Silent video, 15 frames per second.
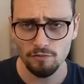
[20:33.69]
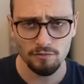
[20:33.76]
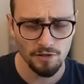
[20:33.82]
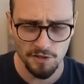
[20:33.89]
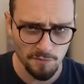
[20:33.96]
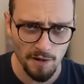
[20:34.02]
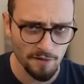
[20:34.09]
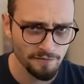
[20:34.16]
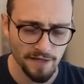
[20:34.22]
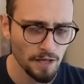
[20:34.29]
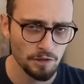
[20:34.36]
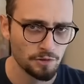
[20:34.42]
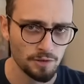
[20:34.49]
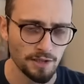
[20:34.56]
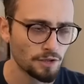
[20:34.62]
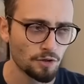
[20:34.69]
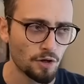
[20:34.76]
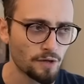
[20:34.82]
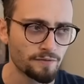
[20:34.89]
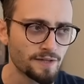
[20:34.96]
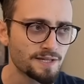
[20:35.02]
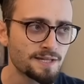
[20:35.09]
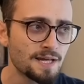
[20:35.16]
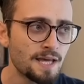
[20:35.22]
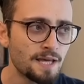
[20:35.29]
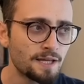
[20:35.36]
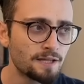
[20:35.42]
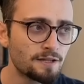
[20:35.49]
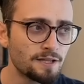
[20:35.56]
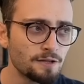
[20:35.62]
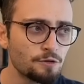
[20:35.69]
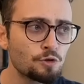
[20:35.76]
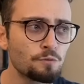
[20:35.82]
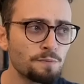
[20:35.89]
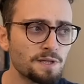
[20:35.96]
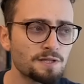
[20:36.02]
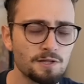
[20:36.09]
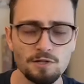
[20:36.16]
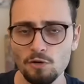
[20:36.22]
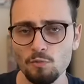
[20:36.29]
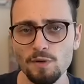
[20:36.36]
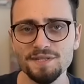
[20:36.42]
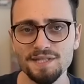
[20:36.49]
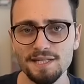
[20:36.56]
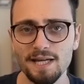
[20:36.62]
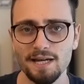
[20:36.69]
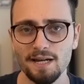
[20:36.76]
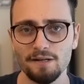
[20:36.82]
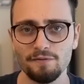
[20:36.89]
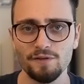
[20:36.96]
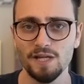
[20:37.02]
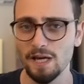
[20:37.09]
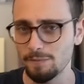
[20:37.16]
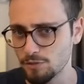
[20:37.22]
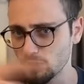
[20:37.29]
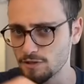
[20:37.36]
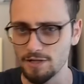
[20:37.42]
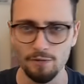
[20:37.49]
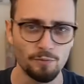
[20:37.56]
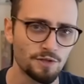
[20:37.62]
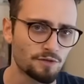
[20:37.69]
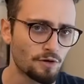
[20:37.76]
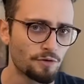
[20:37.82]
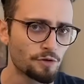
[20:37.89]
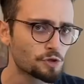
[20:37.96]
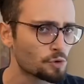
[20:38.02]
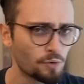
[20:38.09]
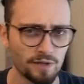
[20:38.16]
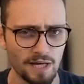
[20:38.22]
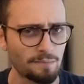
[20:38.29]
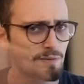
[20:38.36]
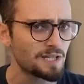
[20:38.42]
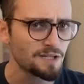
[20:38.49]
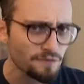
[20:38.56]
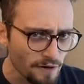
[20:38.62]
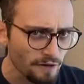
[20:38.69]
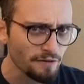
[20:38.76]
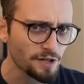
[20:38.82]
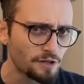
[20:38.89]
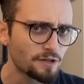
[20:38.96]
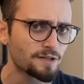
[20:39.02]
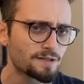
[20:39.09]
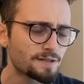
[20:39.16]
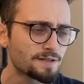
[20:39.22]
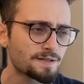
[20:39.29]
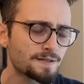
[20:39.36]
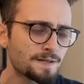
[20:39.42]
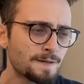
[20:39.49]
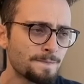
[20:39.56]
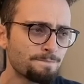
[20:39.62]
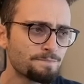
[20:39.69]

Kasparov calculated all of this. These two pieces are once again out of the game, just like we saw in the short game. He's very good at this.